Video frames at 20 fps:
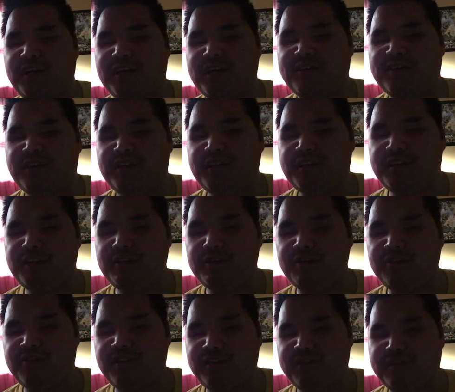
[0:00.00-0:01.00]
I tend to
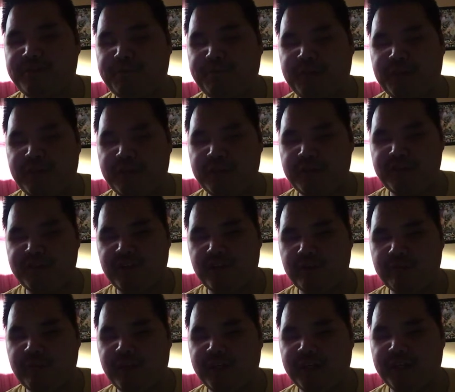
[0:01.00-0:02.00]
use this piano
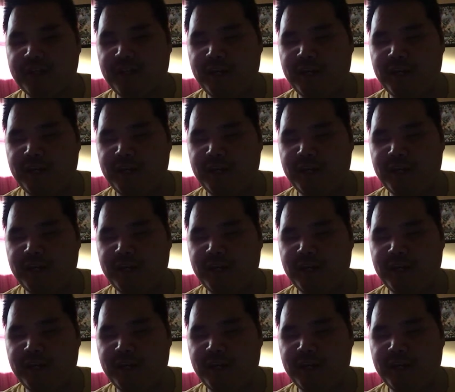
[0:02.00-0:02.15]
sound quite a